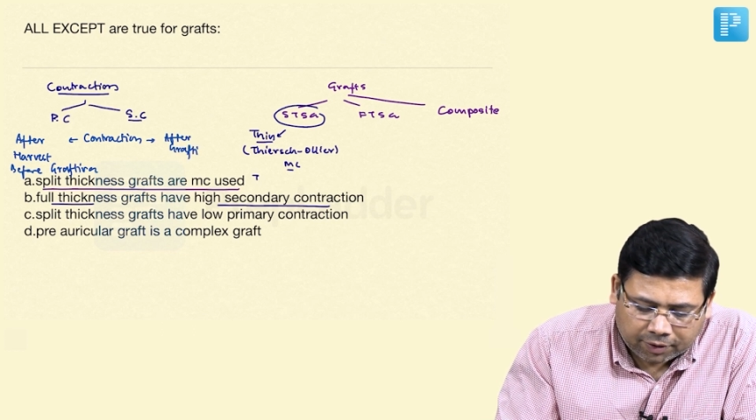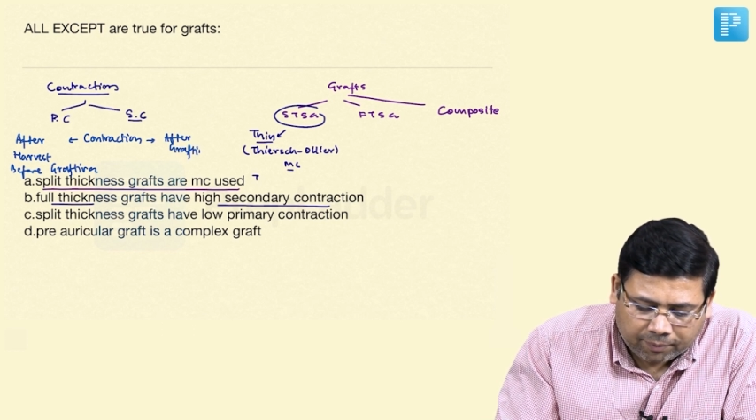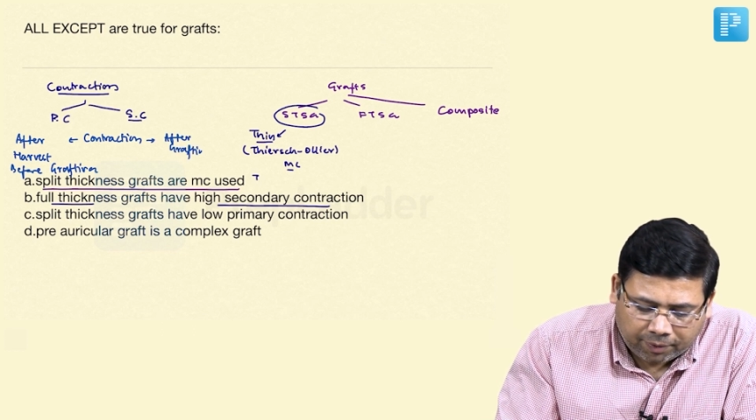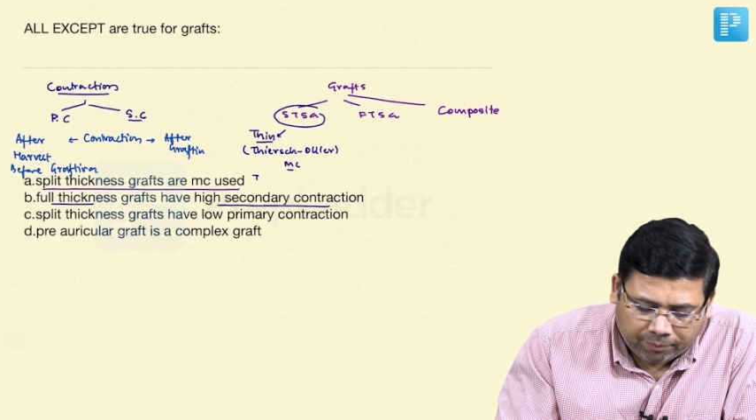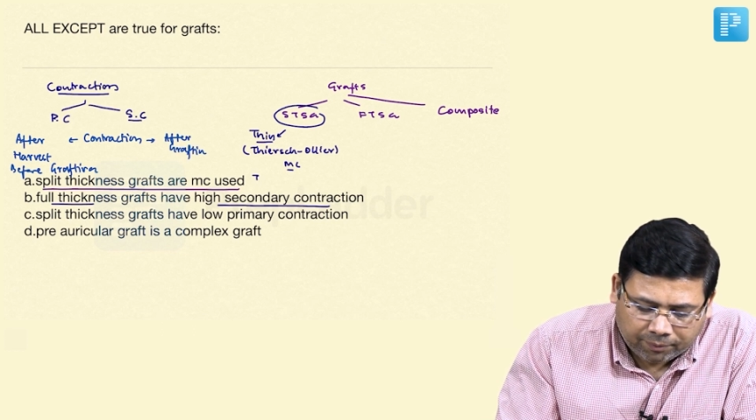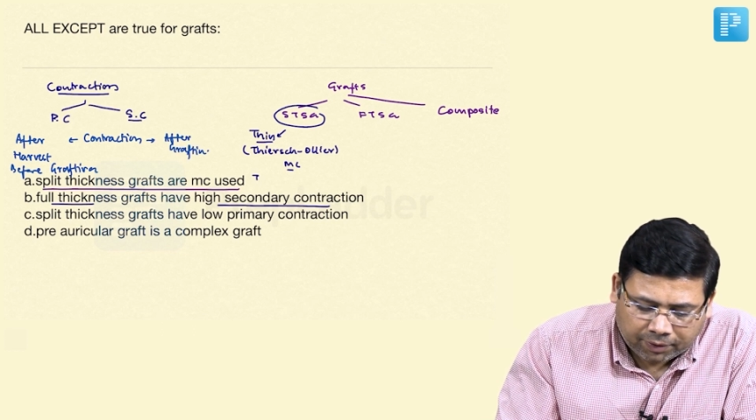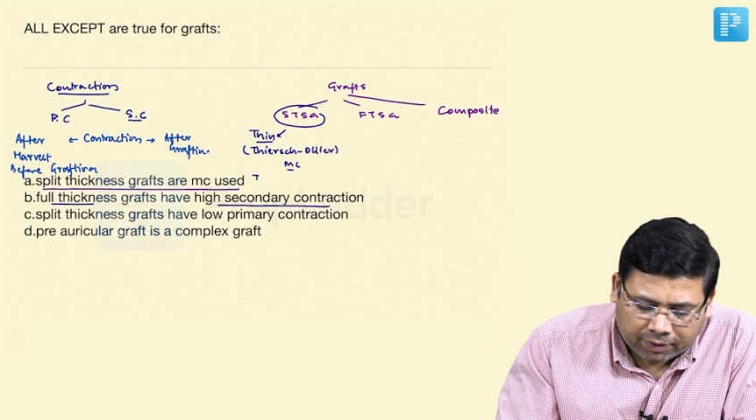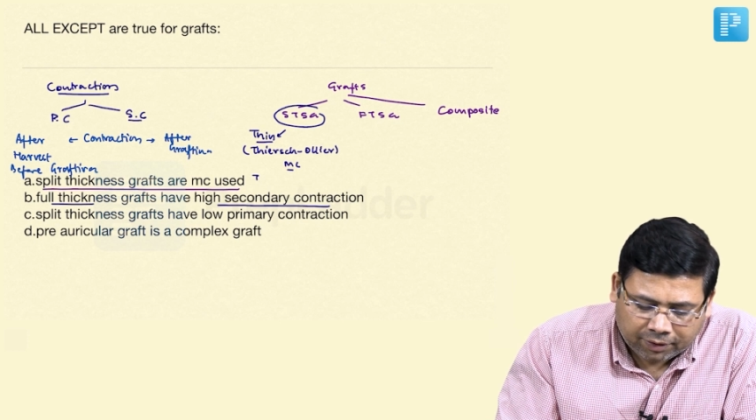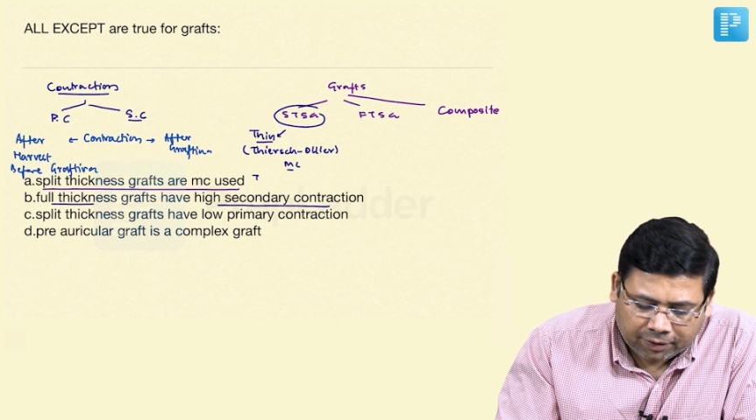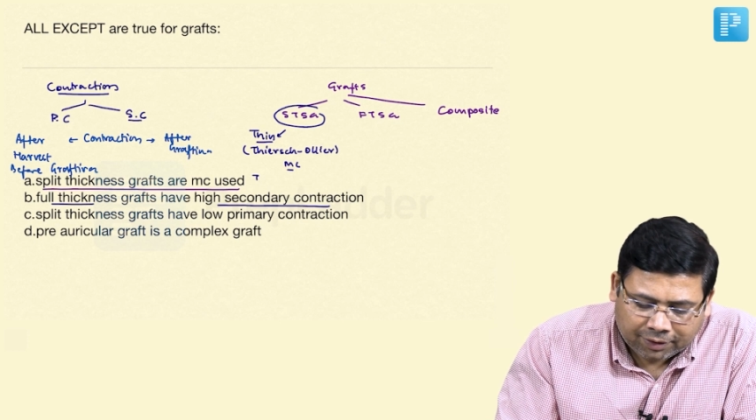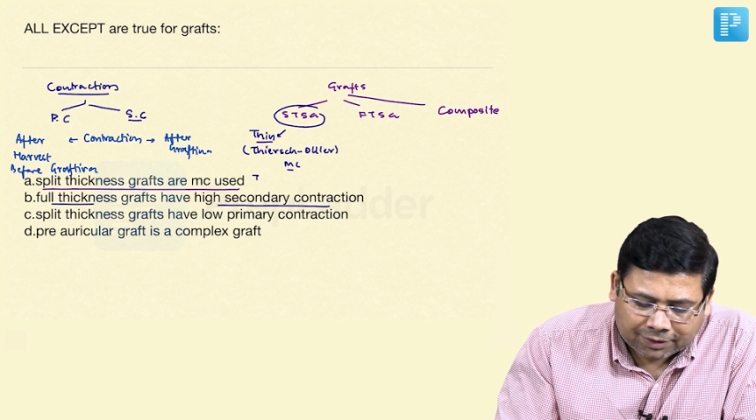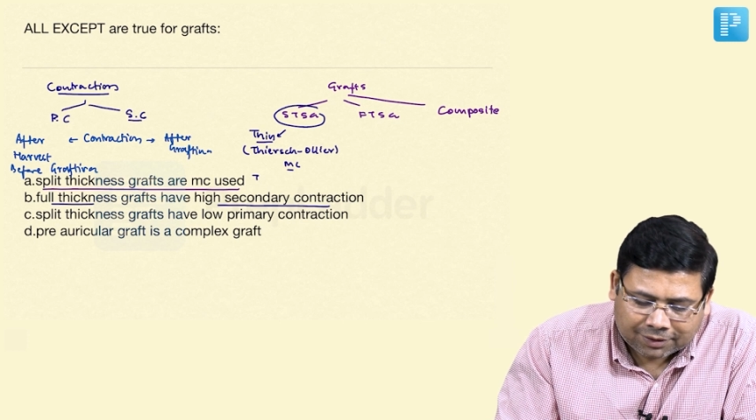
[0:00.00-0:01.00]

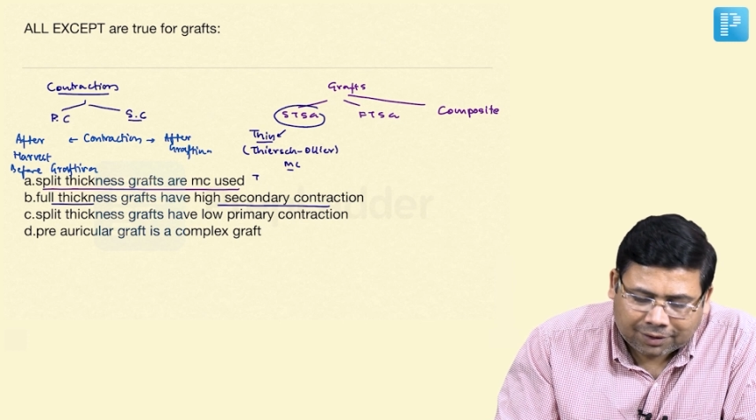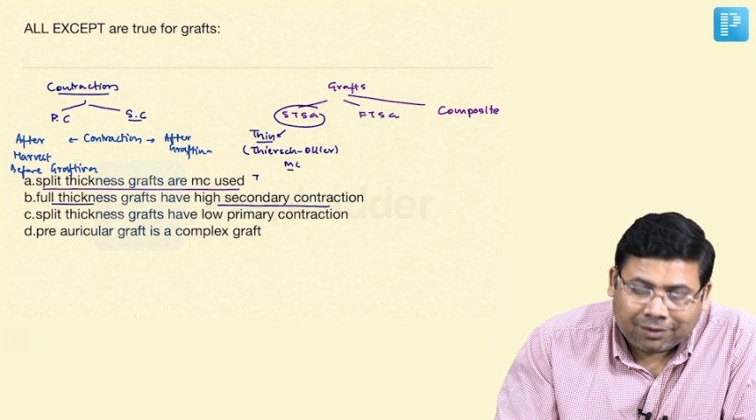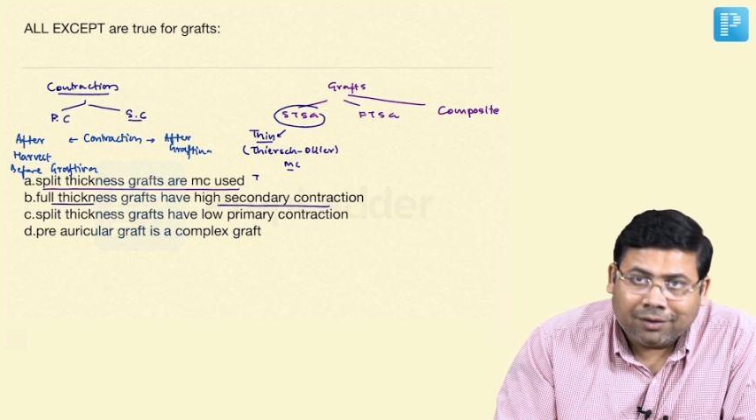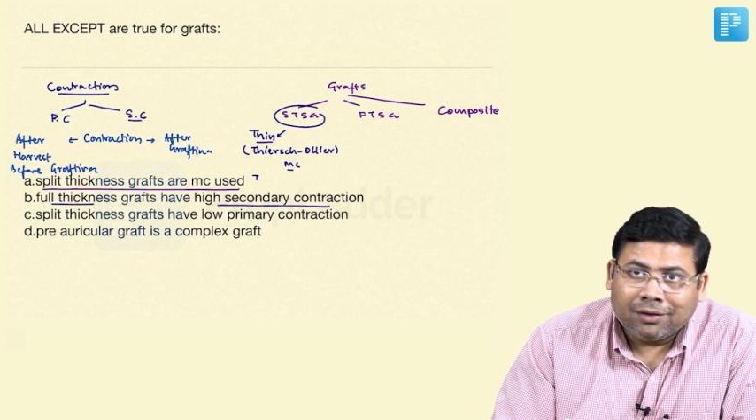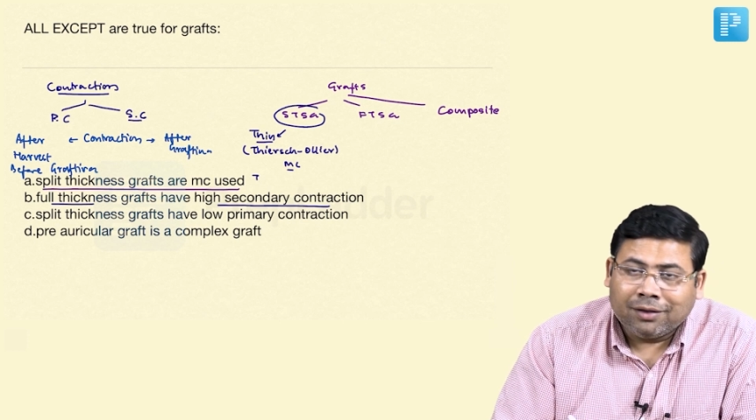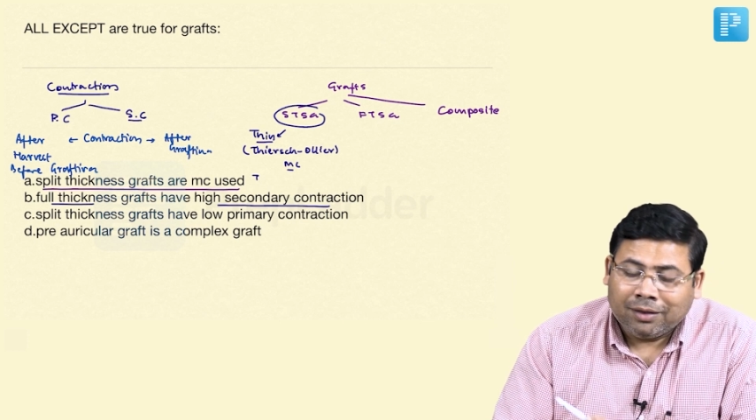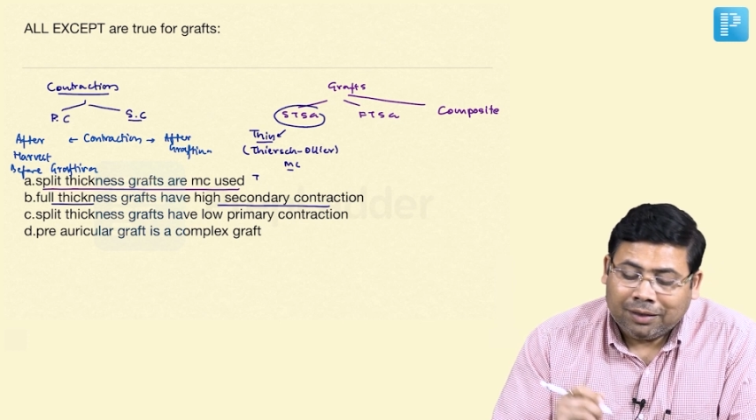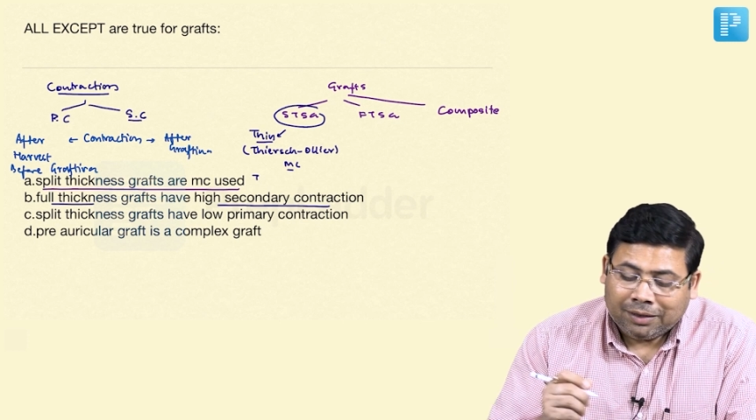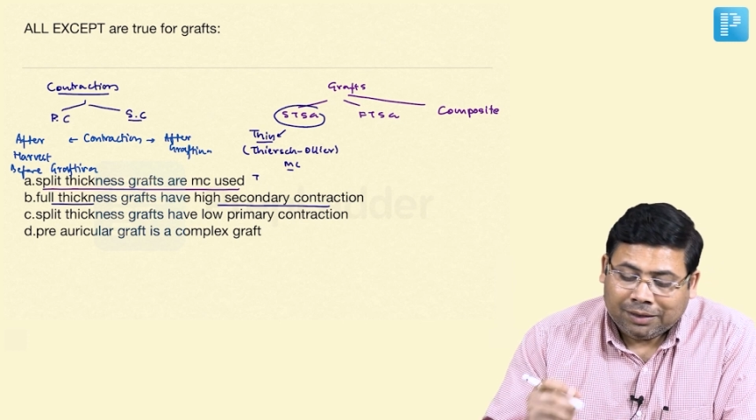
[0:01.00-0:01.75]
Remember the